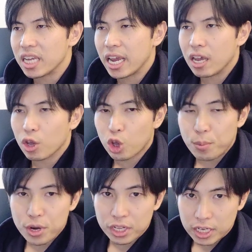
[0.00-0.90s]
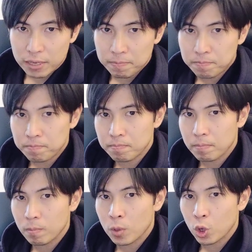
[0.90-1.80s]
say community.
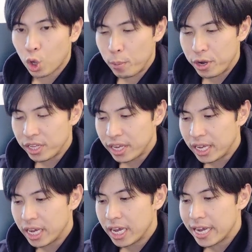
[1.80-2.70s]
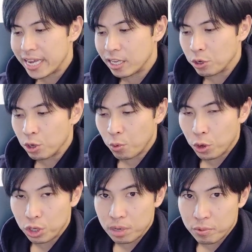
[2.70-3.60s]
Community is a good
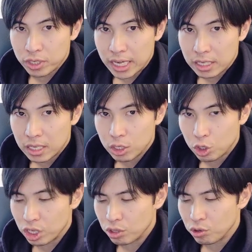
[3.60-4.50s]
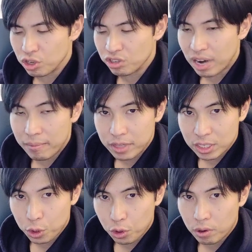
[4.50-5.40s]
word to represent, to describe
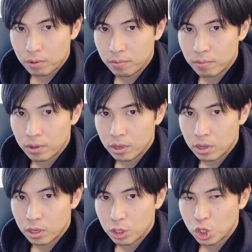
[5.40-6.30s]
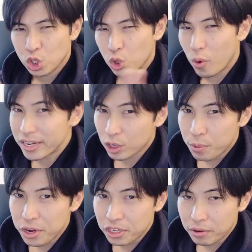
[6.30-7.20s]
this circle. So what is a
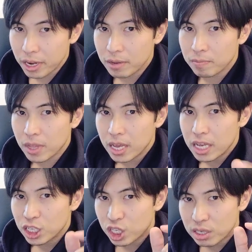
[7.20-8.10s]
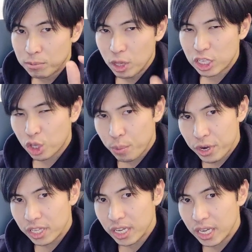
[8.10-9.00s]
community, right? Smallest
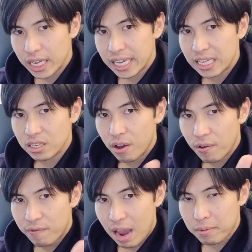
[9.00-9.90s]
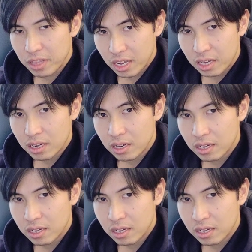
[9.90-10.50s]
community is family.